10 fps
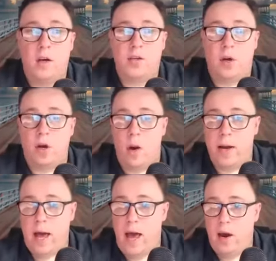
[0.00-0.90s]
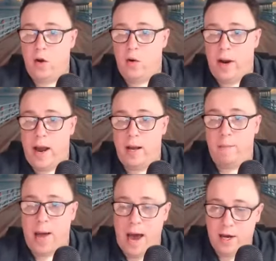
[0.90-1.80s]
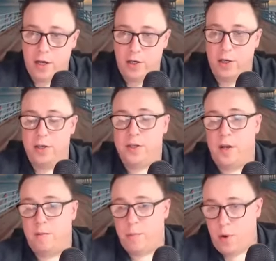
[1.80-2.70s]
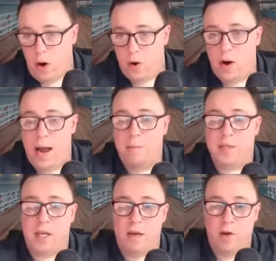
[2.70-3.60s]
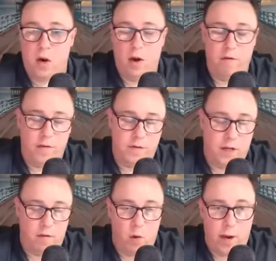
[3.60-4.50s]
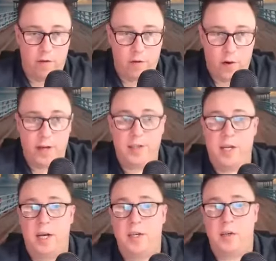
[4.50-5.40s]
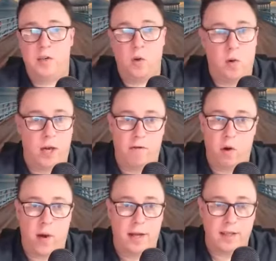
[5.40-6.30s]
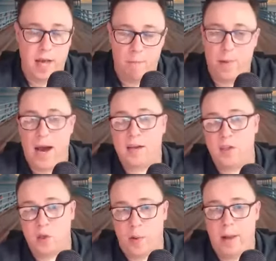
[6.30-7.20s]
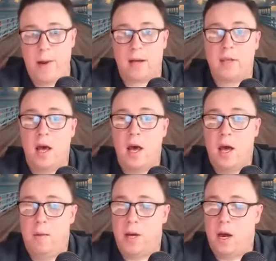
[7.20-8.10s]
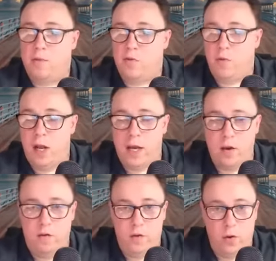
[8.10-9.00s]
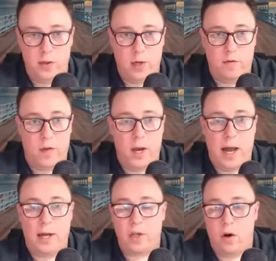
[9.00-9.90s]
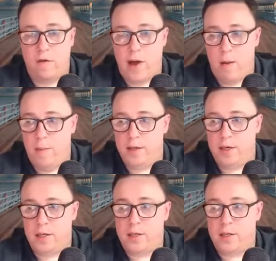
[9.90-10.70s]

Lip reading: going ahead and creating packages and programs and giving away free sessions, or giving away 10 packs and 20 packs, it becomes really confusing for the nature of our business.